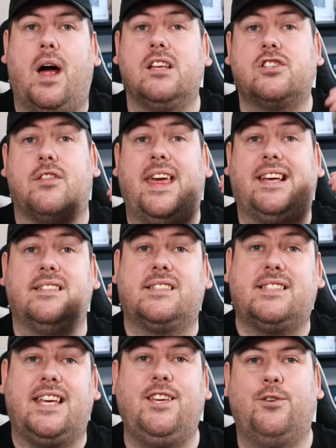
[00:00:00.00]
so they can
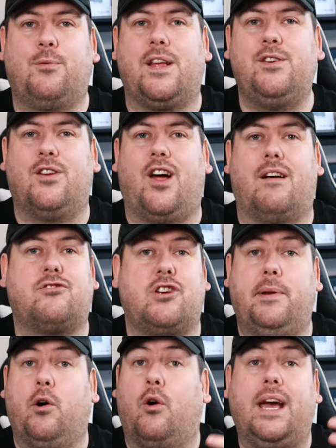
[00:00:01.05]
see you when you're live streaming
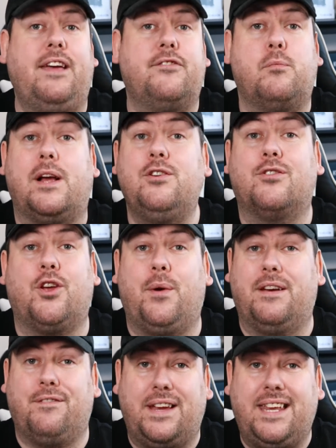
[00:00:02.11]
or even when you're doing
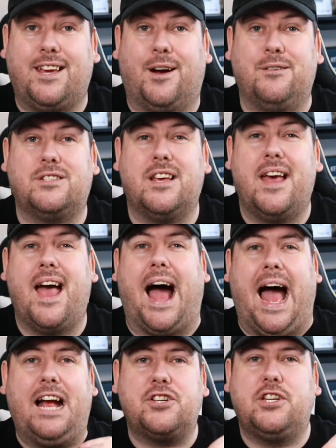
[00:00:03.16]
videos
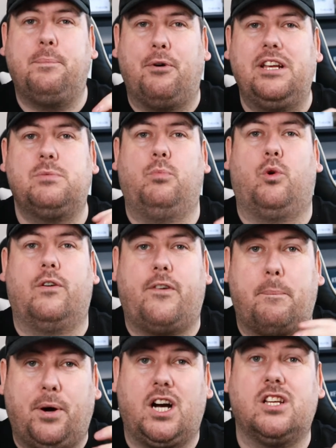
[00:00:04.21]
actually brings more of a
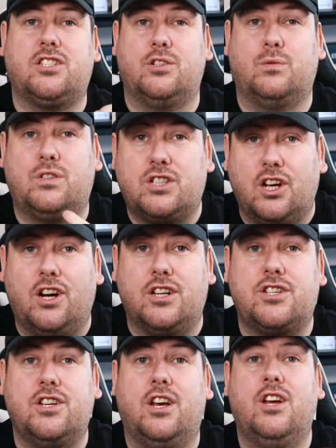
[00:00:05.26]
personal
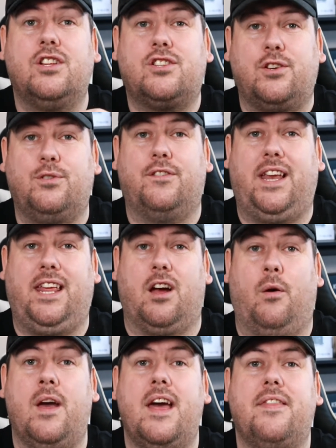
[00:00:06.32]
touch to the video.
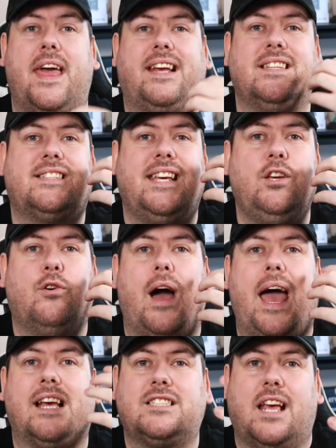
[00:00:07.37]
They can see your
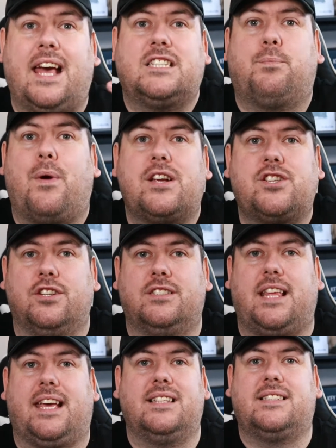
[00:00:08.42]
expressions. They
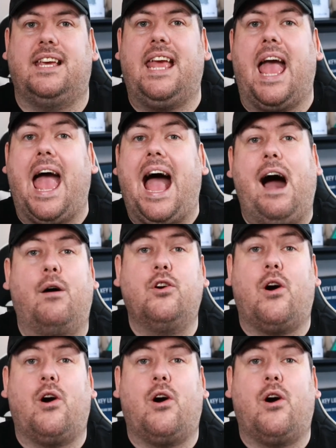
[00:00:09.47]
can see how you're